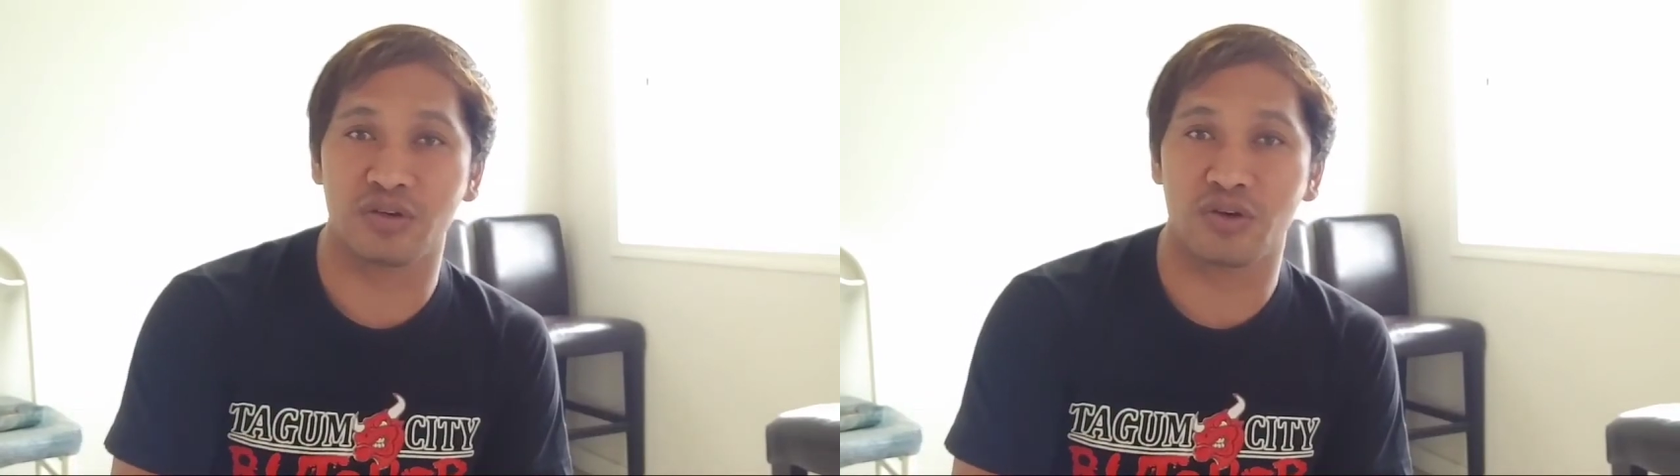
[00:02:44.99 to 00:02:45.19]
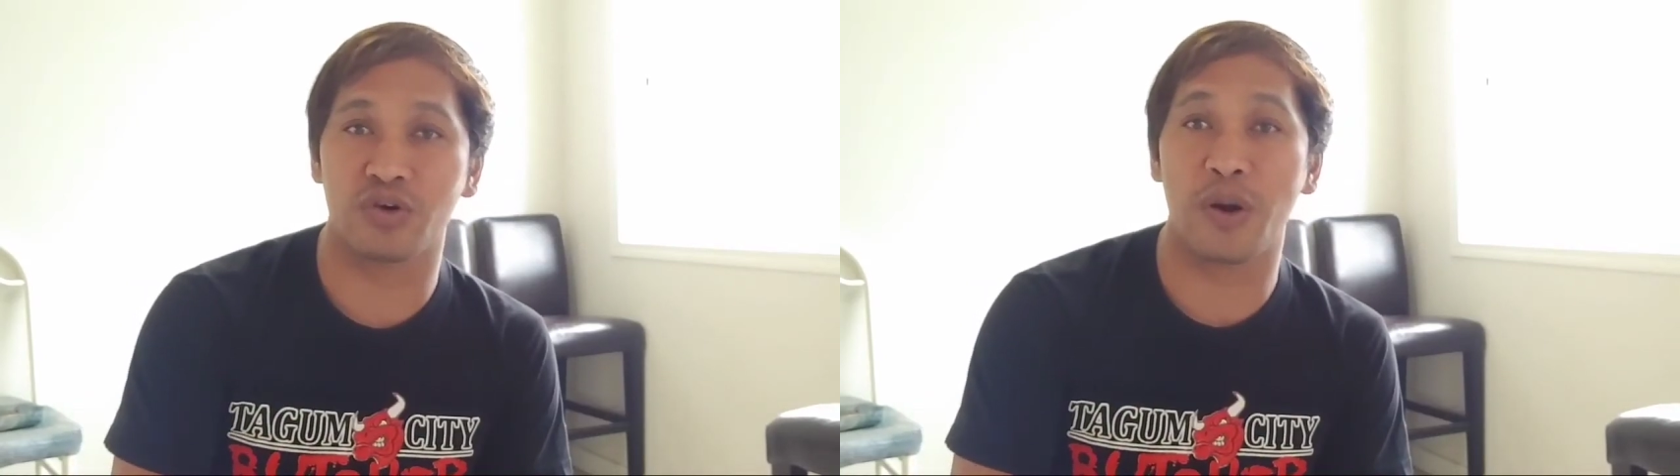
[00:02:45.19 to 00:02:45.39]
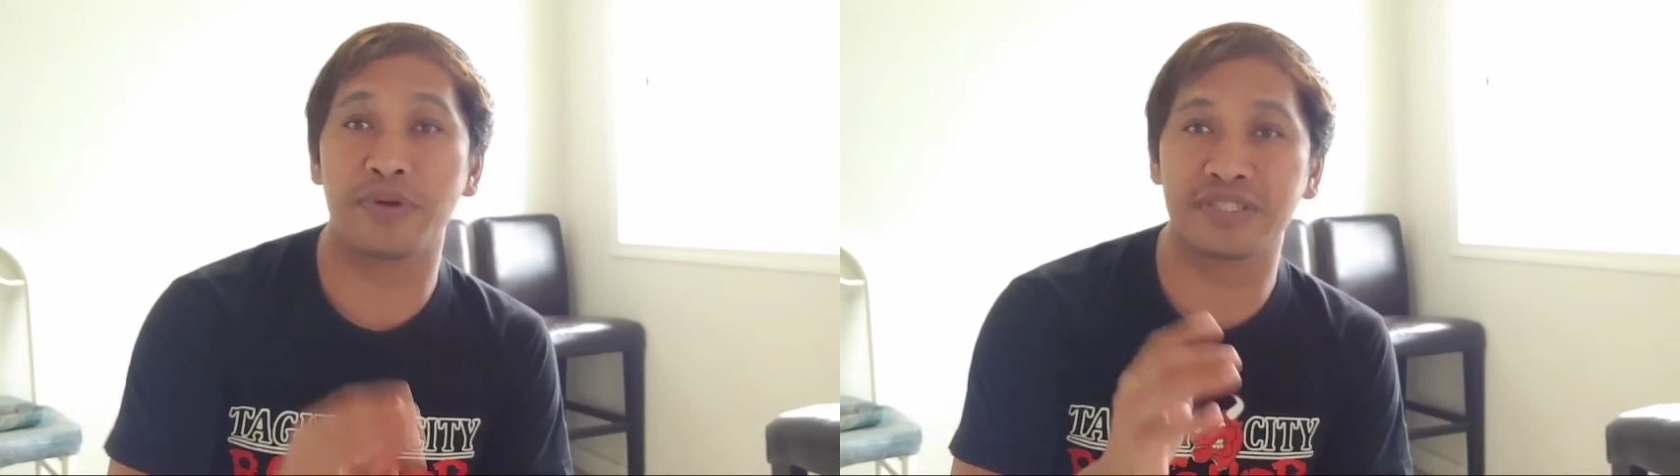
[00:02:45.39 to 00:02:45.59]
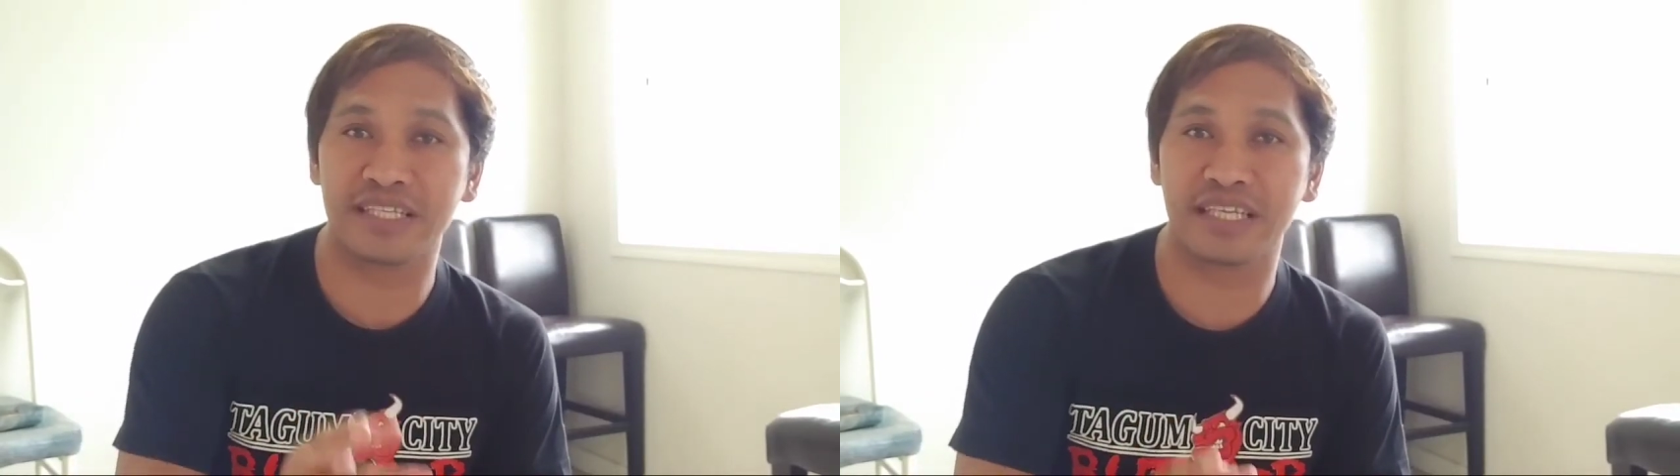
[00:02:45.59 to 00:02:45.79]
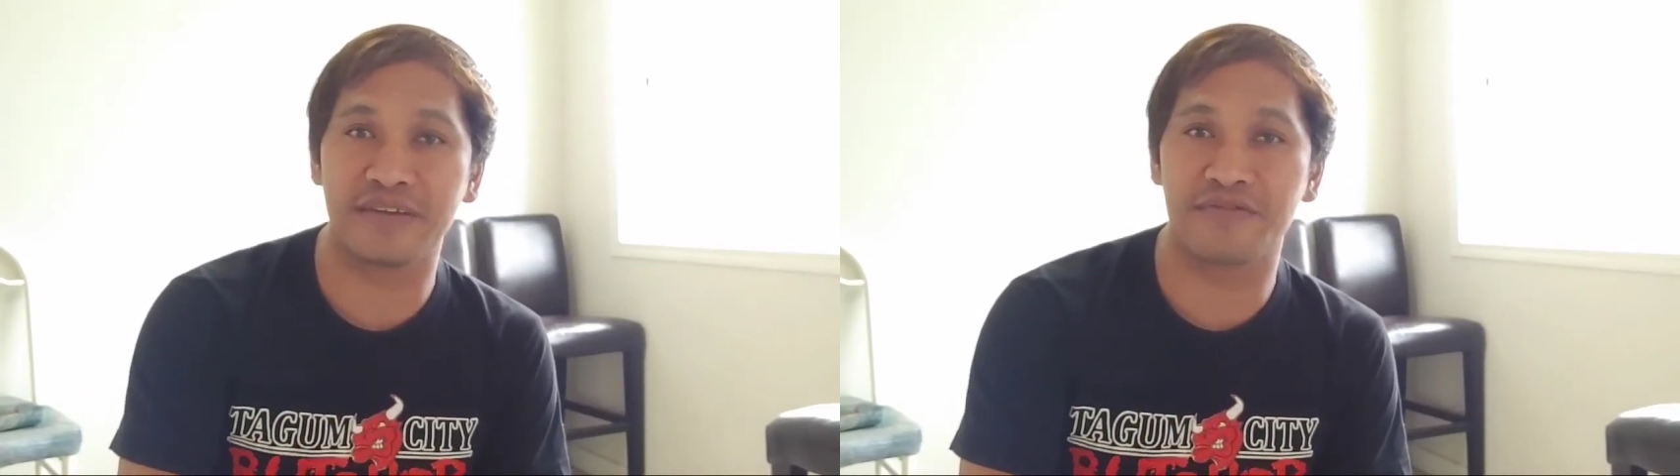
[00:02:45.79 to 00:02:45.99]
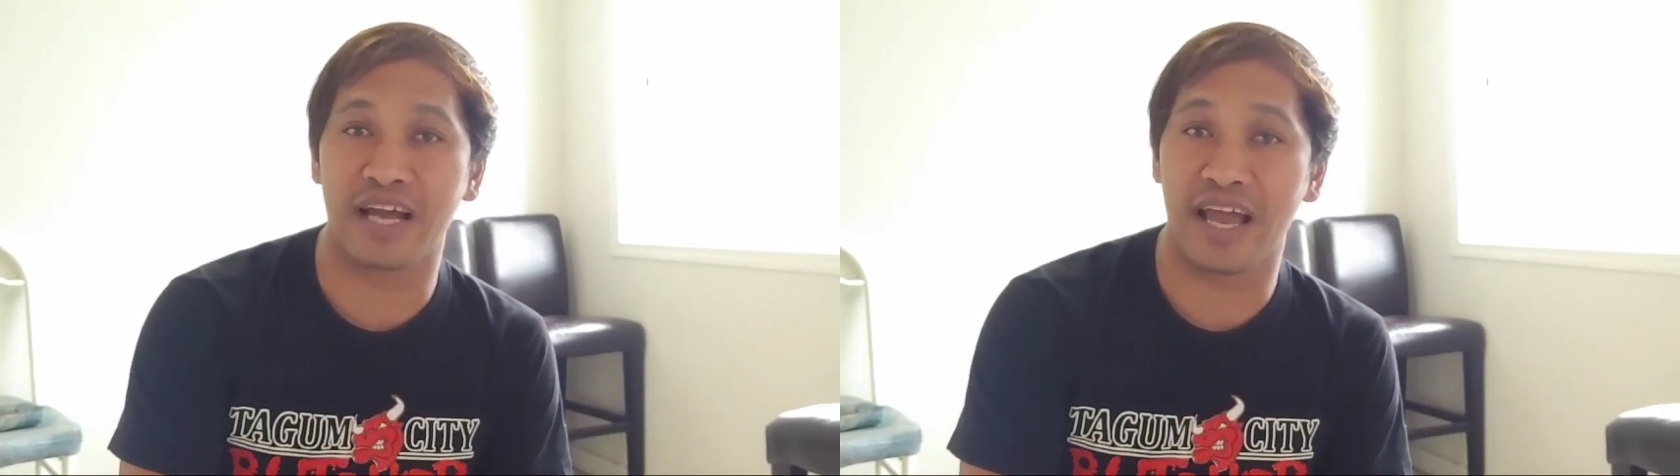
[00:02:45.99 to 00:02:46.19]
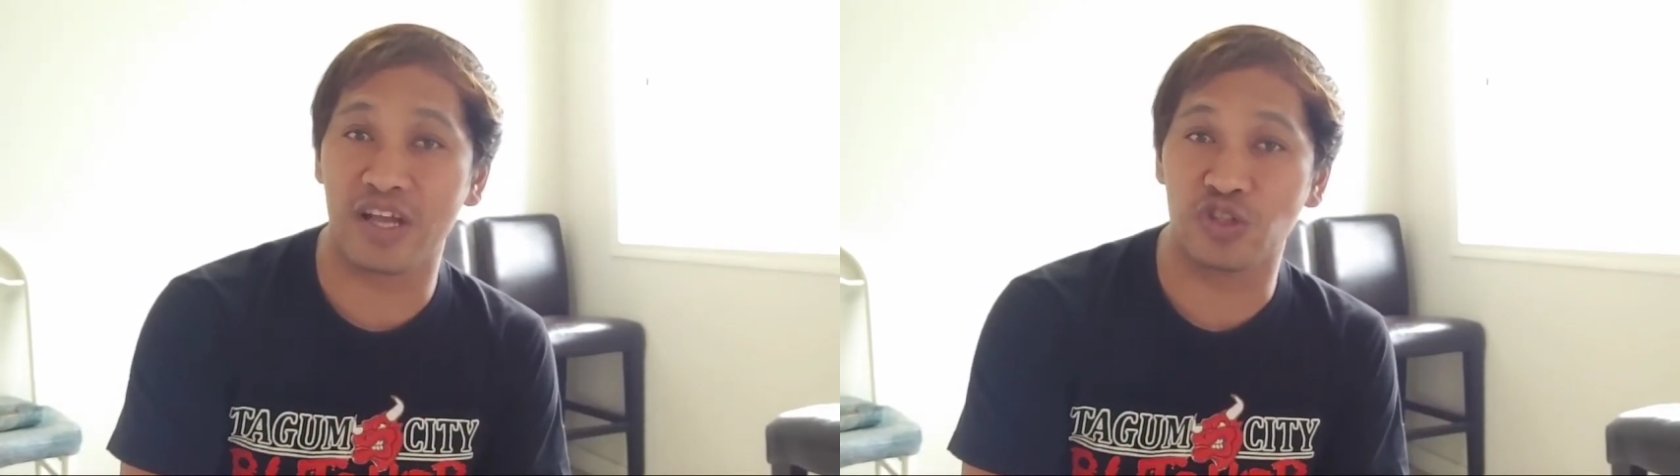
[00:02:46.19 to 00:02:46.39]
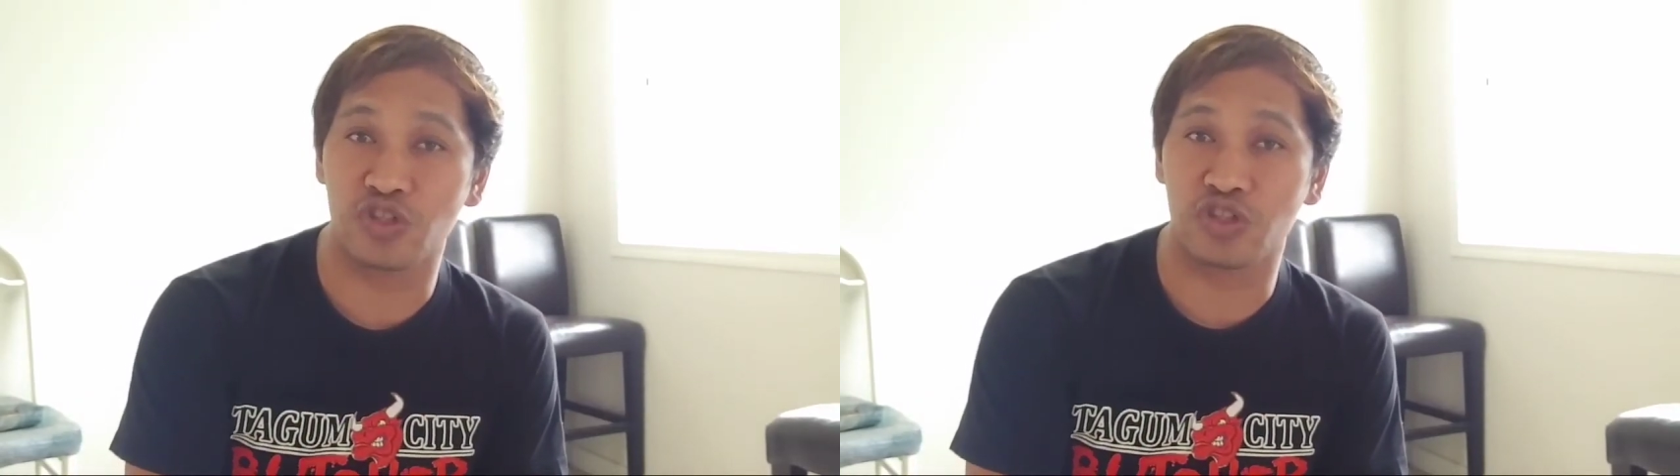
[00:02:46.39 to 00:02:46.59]
or representative ng
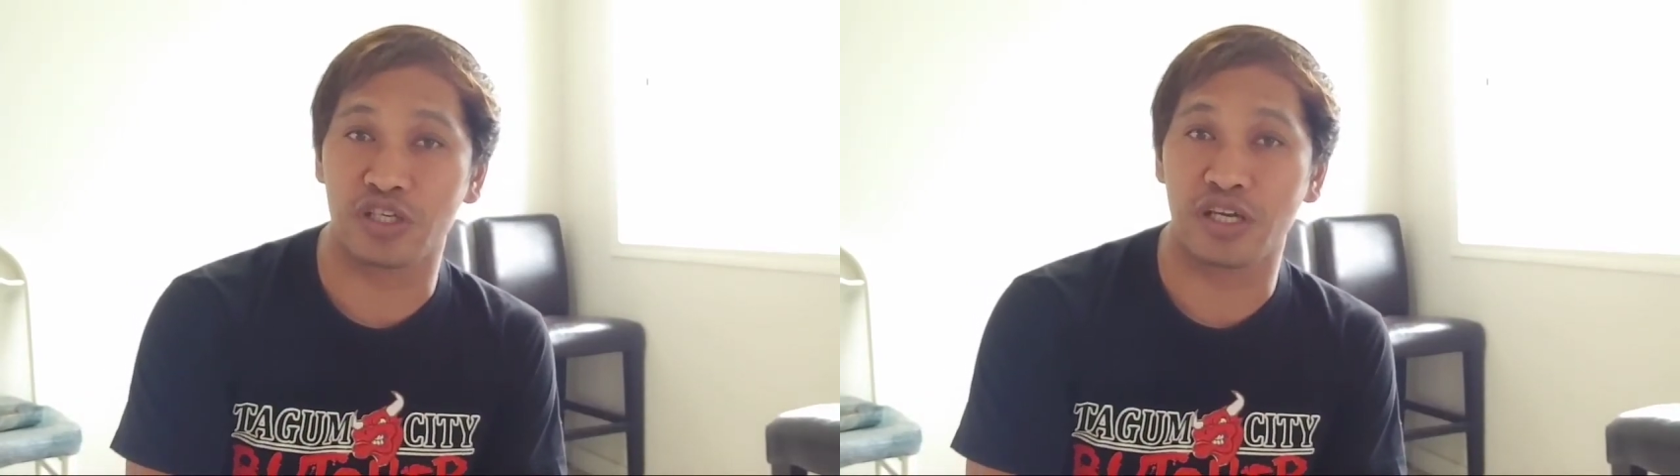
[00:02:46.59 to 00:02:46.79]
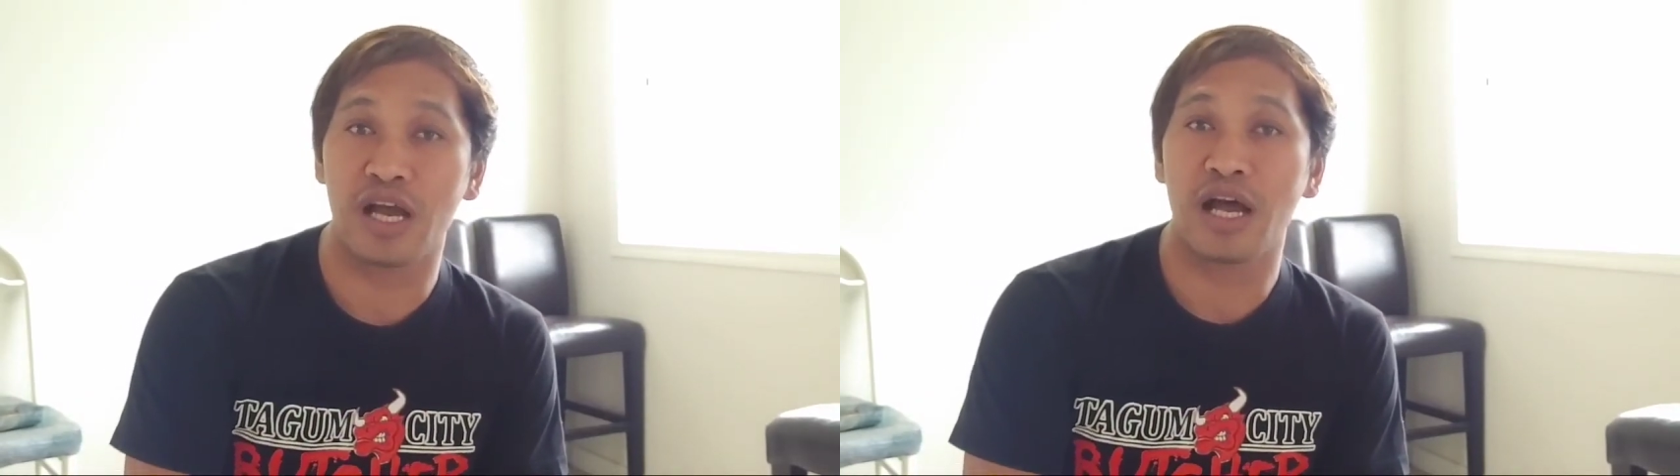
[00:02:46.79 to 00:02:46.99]
agency